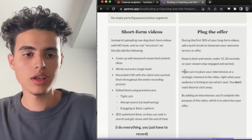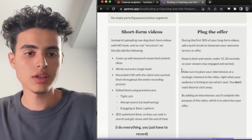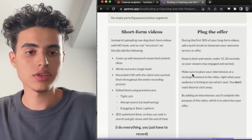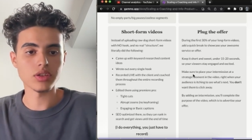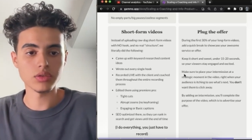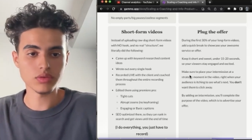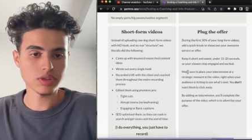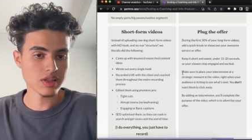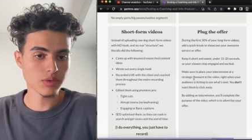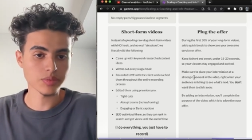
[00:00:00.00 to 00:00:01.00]
So
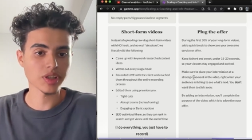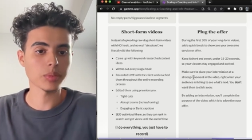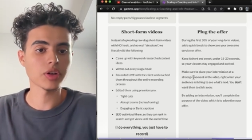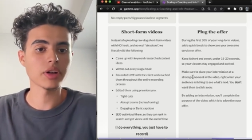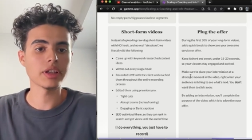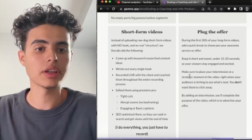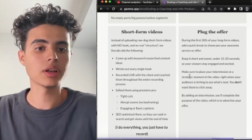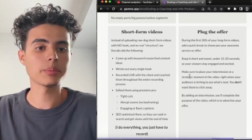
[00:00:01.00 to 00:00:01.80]
that's what I'm talking about right here.